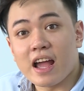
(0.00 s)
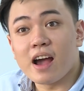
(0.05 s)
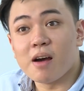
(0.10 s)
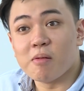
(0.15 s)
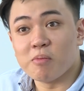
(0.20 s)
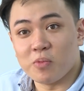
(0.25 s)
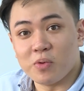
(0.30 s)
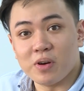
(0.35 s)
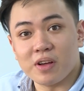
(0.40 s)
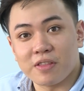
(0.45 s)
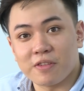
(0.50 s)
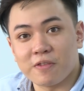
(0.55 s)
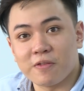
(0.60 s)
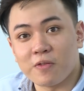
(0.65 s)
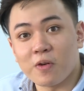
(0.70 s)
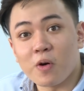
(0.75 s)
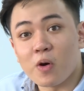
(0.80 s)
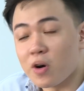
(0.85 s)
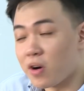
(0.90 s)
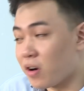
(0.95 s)
am with
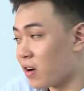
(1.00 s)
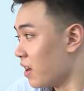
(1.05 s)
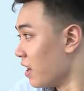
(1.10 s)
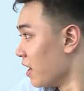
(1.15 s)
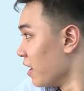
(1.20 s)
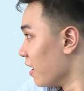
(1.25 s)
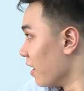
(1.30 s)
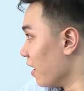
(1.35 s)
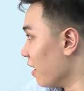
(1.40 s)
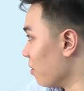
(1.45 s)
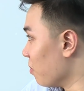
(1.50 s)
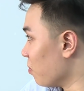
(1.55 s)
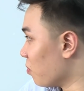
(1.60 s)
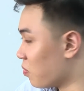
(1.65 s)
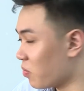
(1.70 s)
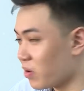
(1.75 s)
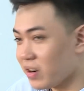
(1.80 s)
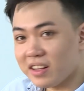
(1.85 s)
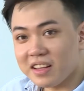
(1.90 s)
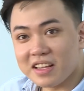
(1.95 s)
four
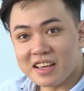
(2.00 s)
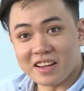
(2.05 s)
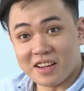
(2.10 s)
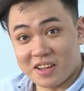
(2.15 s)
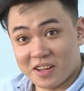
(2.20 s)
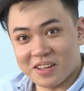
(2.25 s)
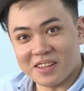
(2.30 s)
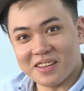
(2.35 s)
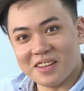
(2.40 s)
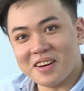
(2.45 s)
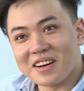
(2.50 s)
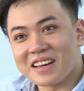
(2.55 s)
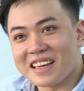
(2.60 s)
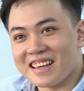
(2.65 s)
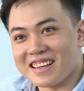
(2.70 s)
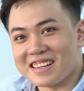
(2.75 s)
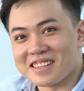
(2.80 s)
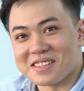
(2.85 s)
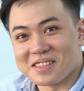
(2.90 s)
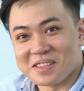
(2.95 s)
really
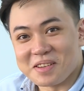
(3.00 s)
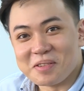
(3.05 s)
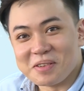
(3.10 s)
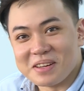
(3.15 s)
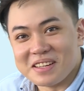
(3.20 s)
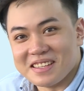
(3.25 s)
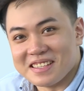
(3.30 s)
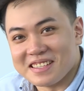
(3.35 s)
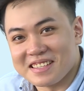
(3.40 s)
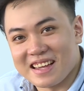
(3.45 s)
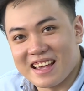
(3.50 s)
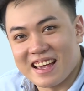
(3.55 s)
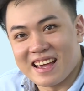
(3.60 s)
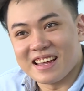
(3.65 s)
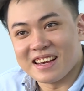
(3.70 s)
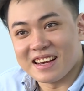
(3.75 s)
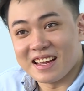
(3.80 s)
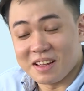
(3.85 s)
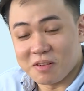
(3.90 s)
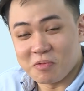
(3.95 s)
good-looking students,
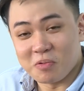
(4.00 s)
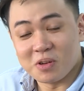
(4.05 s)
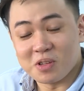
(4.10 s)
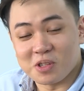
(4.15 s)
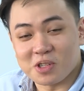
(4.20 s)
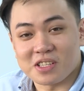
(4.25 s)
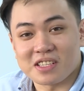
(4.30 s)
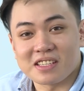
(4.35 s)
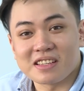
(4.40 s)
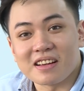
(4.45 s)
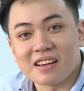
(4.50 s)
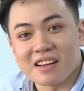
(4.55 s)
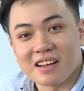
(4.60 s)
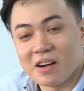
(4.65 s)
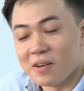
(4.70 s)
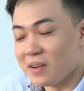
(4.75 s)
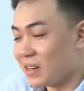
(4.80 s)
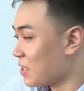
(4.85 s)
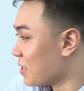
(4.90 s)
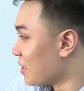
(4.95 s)
and we're just
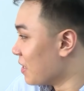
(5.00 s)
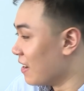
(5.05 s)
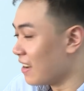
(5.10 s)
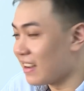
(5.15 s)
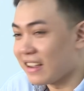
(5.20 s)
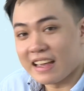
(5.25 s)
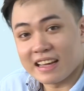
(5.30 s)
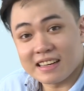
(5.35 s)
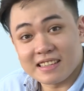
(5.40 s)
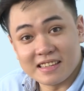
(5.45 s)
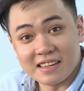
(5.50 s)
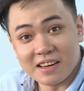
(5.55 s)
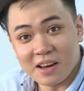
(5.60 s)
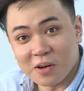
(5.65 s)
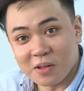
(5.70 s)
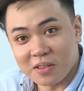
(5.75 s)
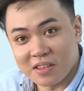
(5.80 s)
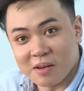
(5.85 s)
going to get to know